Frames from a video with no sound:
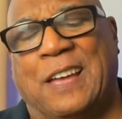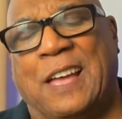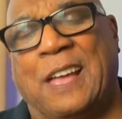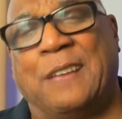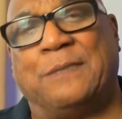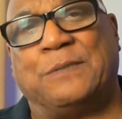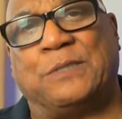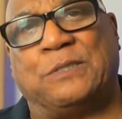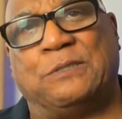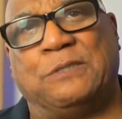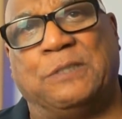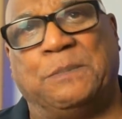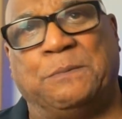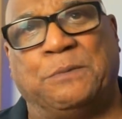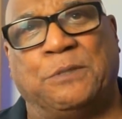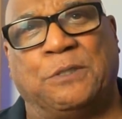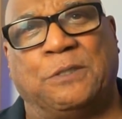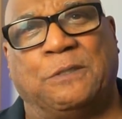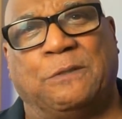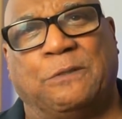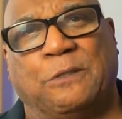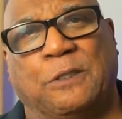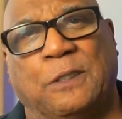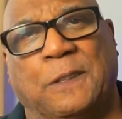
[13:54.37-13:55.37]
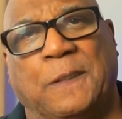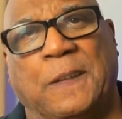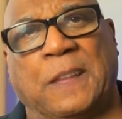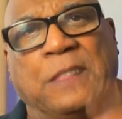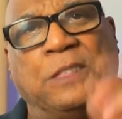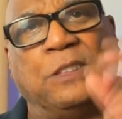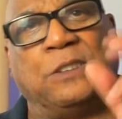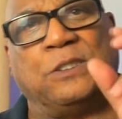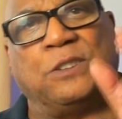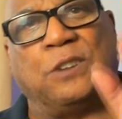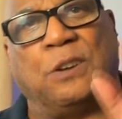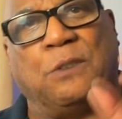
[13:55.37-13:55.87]
Absolutely beautiful. And
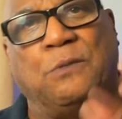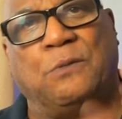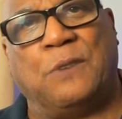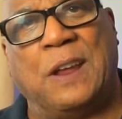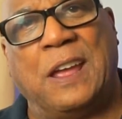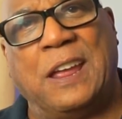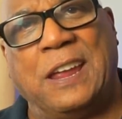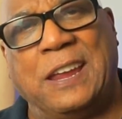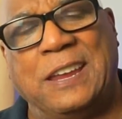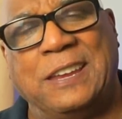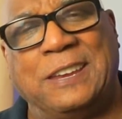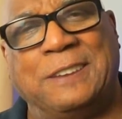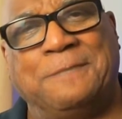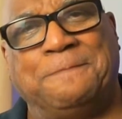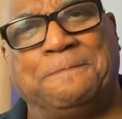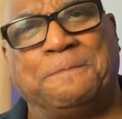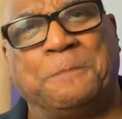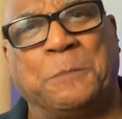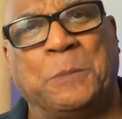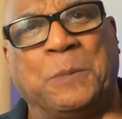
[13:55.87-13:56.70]
the terrain